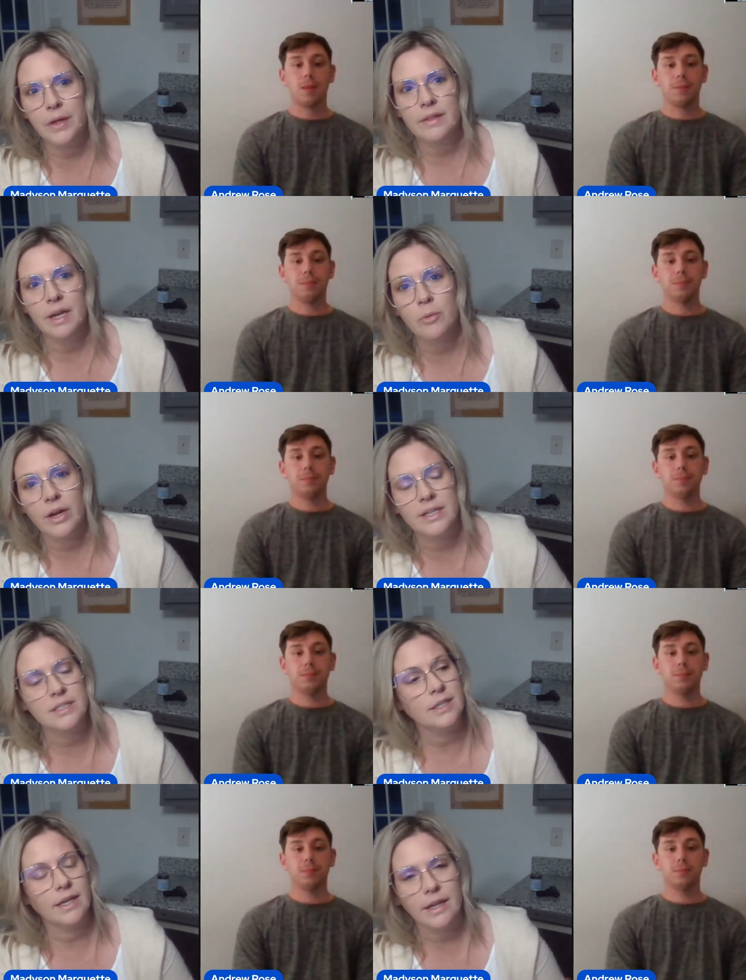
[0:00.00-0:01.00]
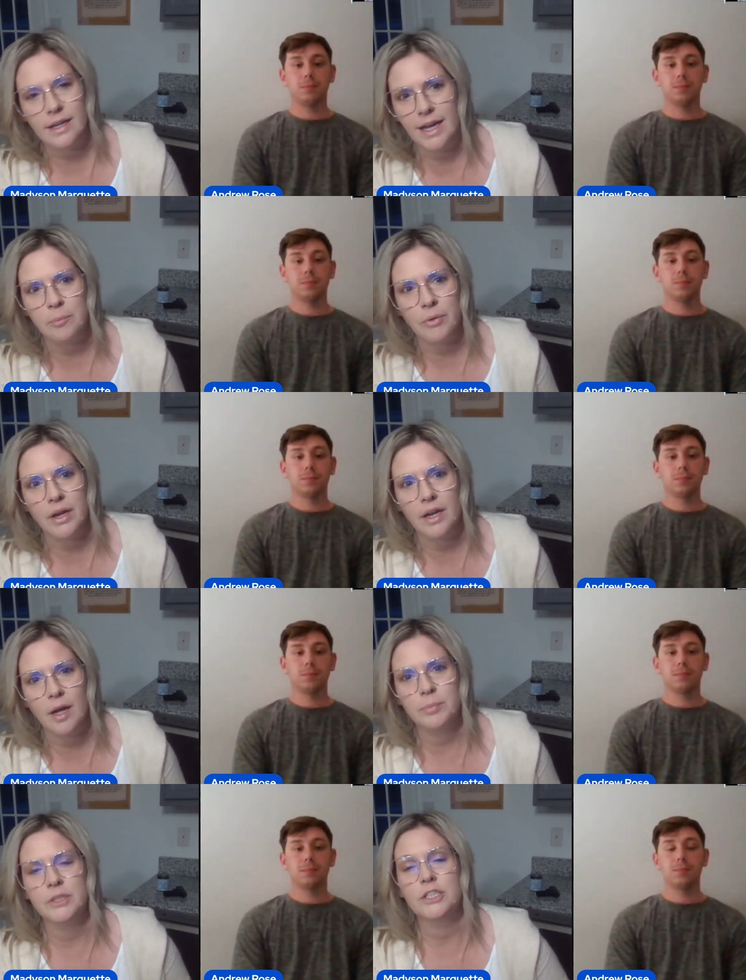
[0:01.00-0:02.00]
Speaker 1: think that i'm crazy and i, I bring it
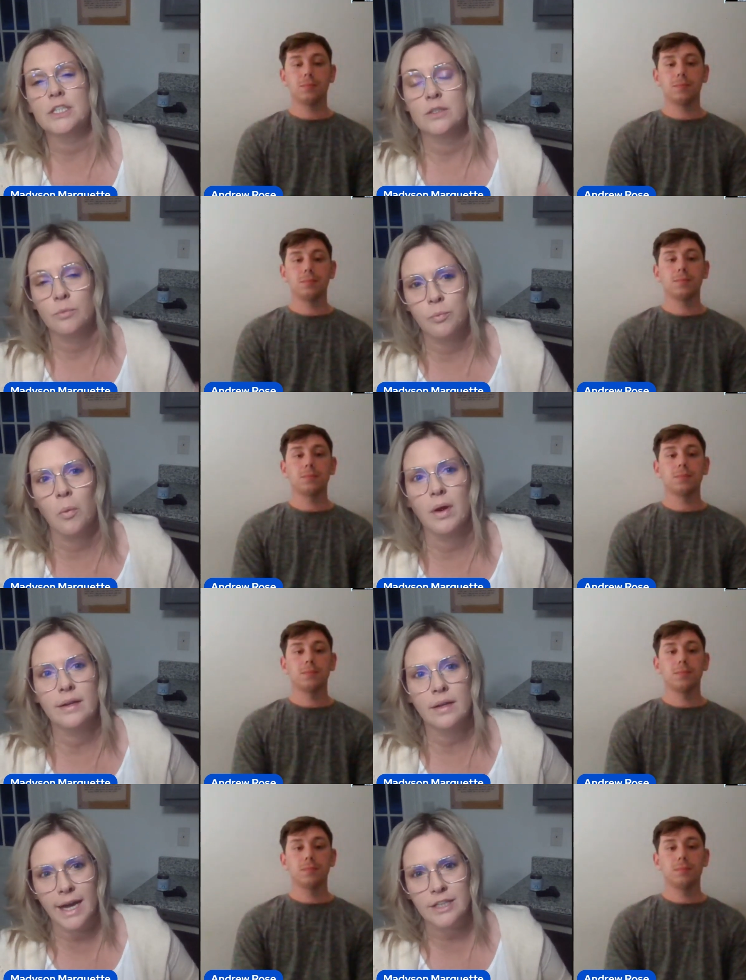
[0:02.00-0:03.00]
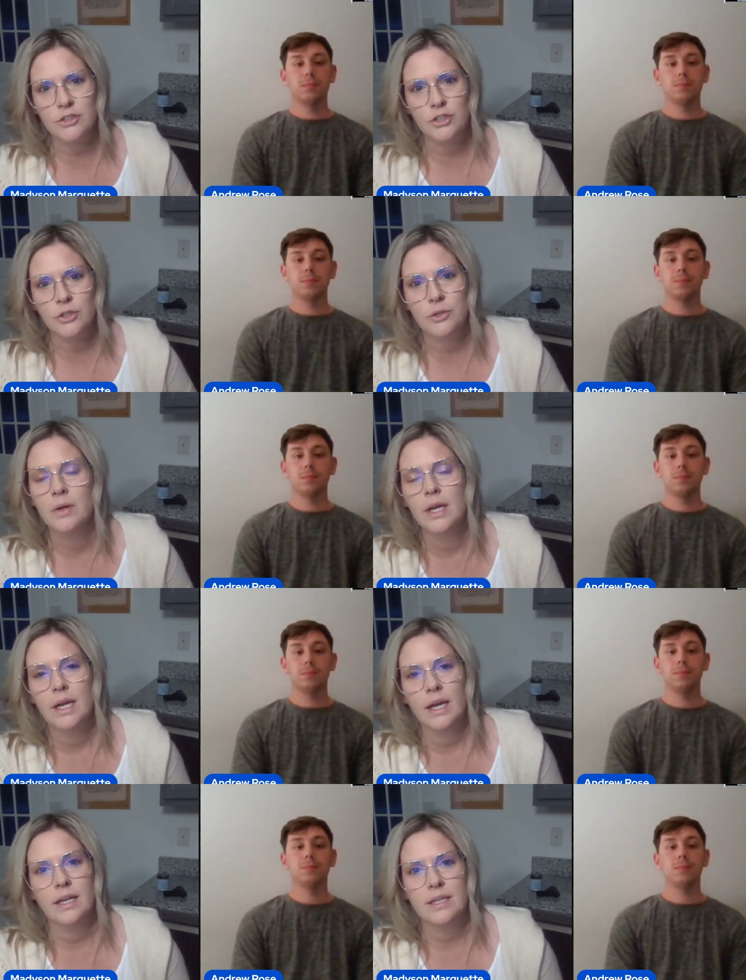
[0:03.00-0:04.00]
up just because of what i do
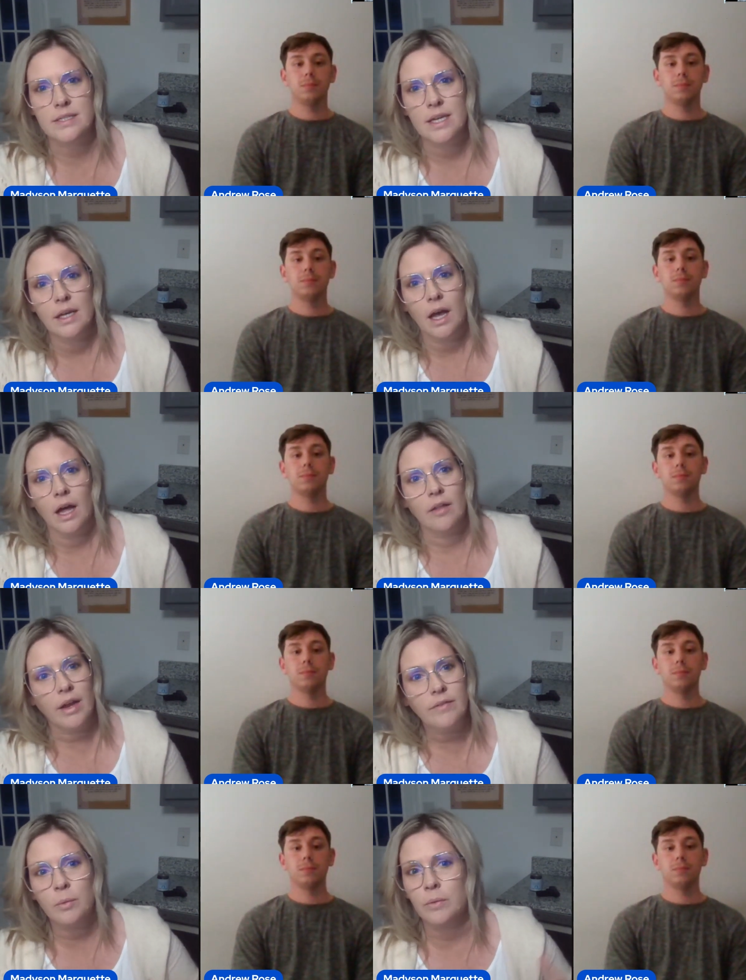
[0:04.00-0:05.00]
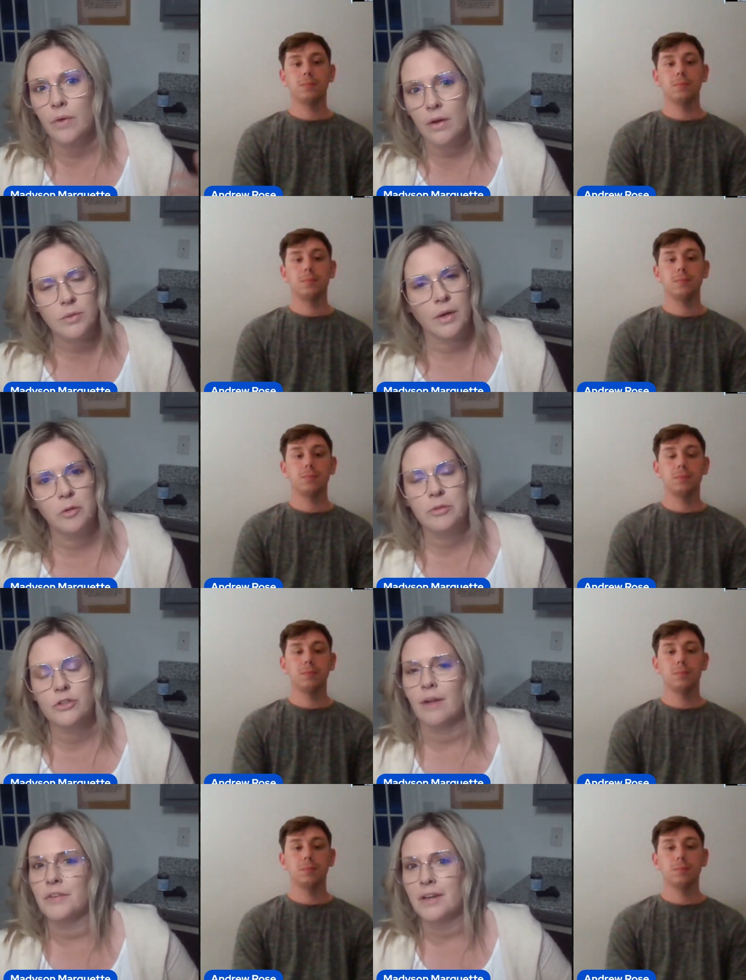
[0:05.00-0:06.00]
is a lot of it revolves around human
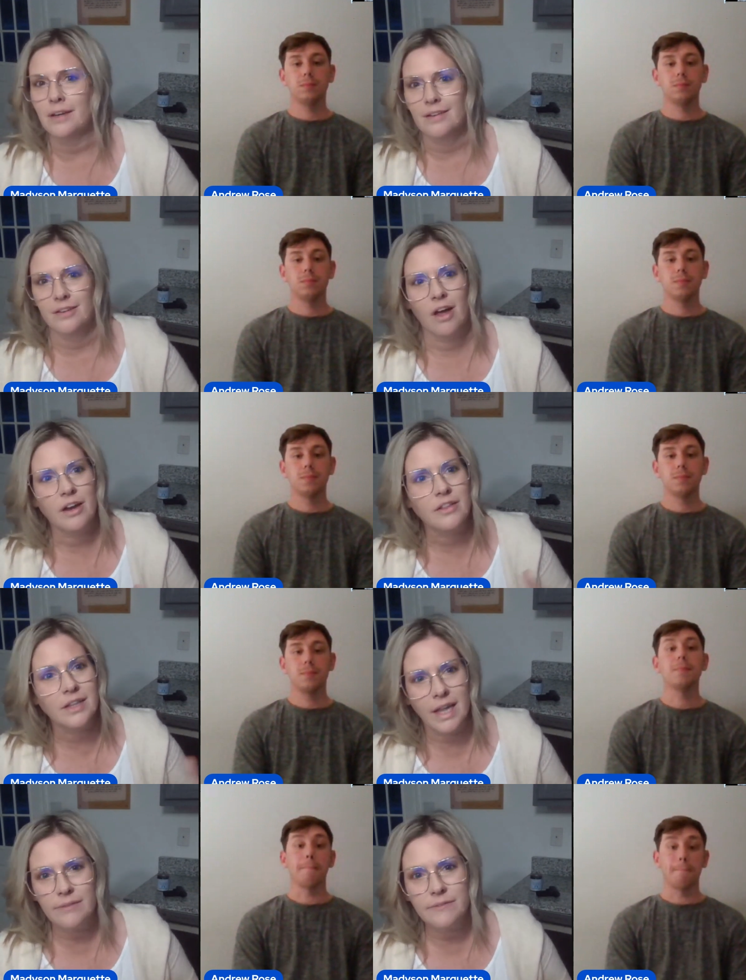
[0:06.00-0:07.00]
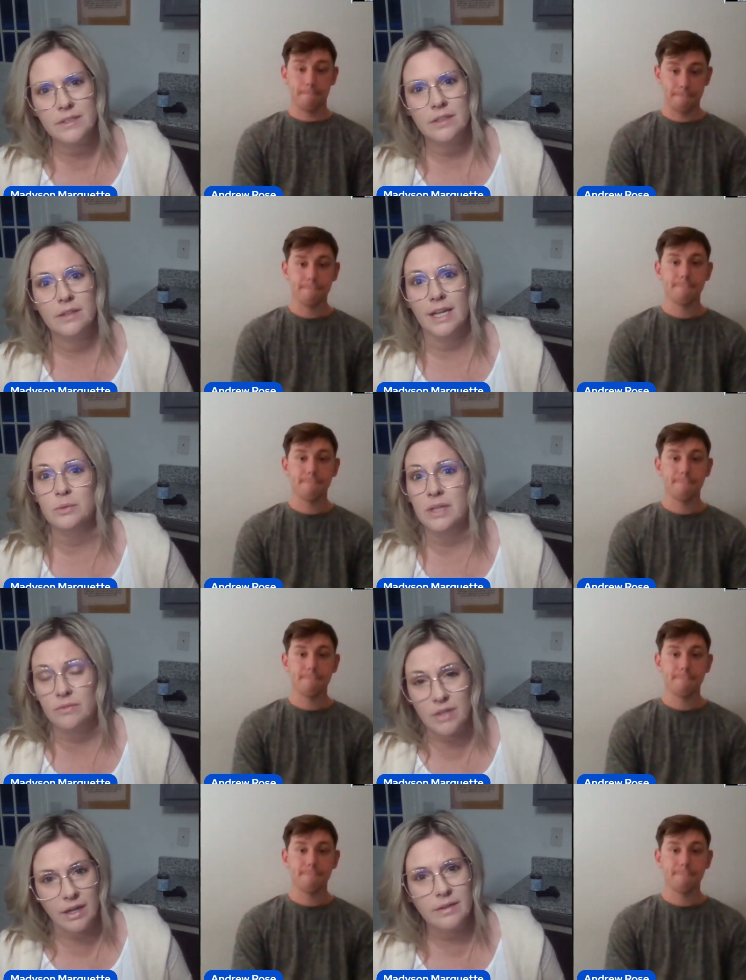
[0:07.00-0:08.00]
trafficking. A lot of the left, that's what
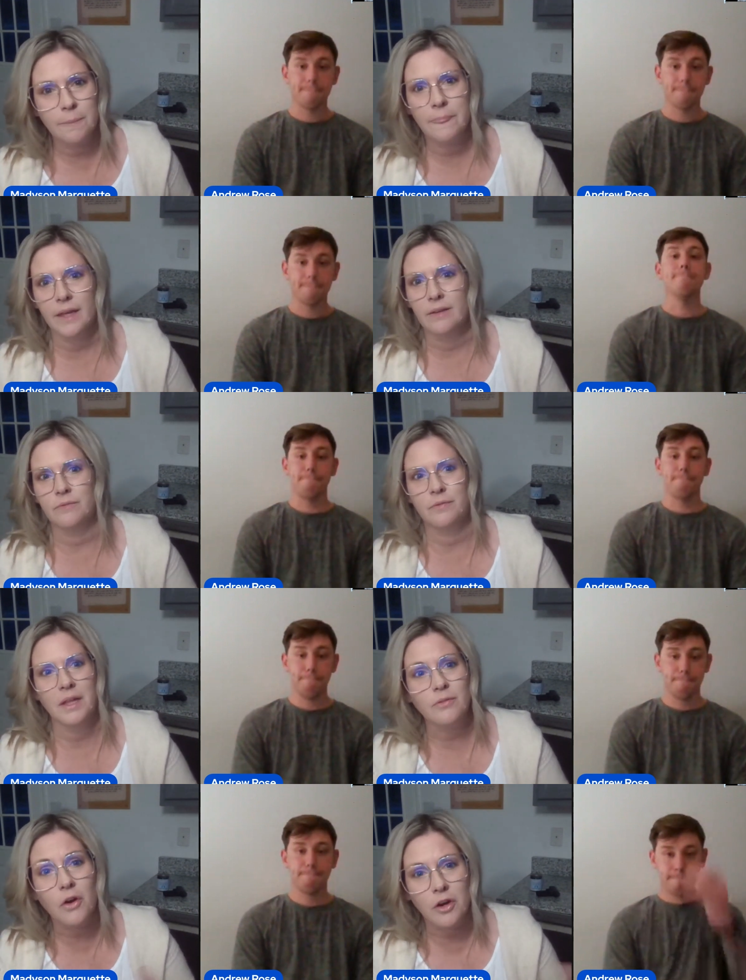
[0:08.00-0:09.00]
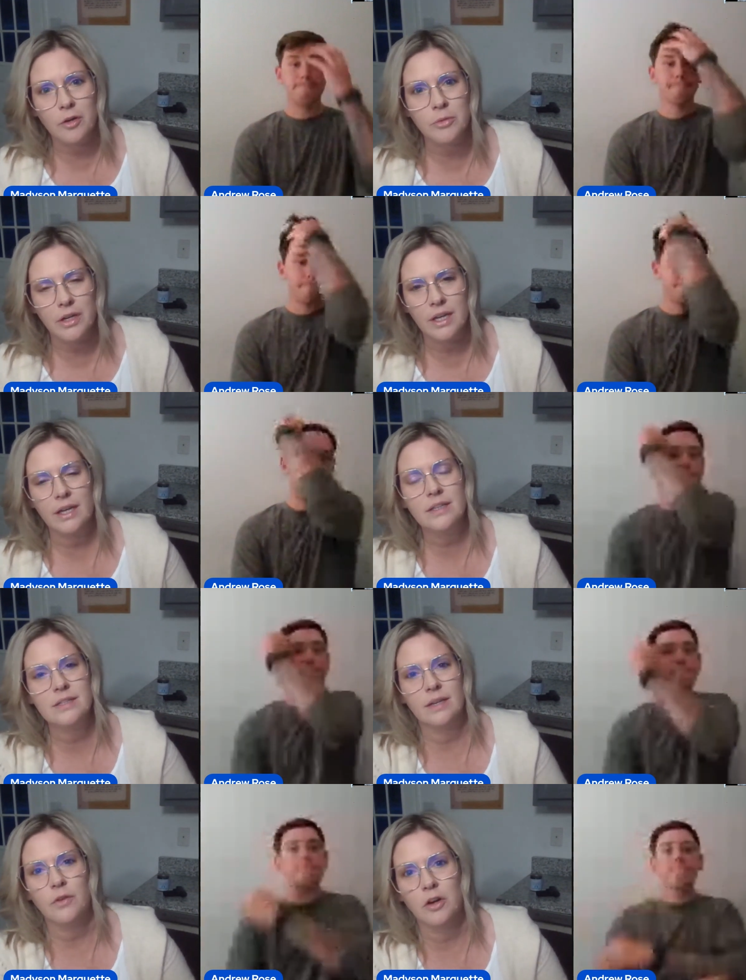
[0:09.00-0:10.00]
they've done. Mm-hmm. They've they've harmed our kids,
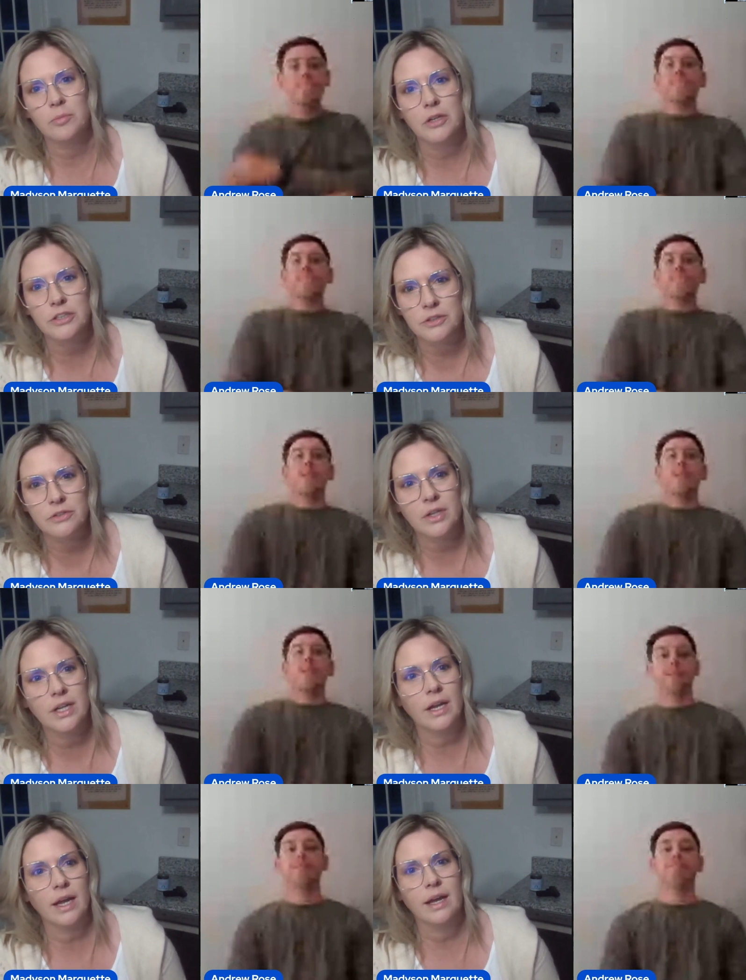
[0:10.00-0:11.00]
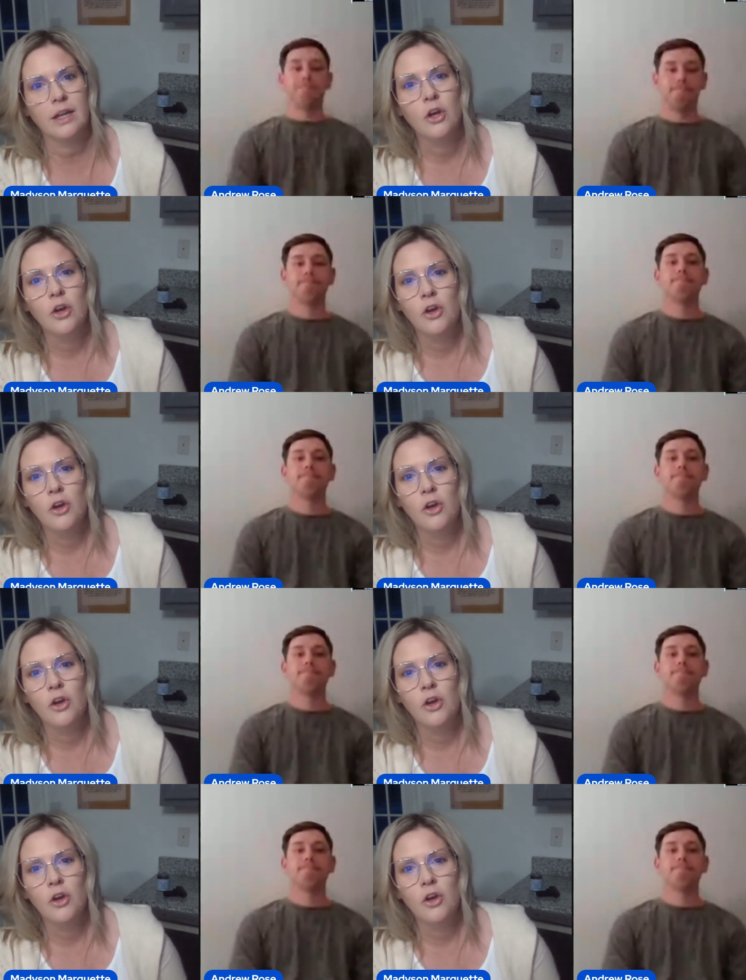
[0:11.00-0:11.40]
they've harmed our children, and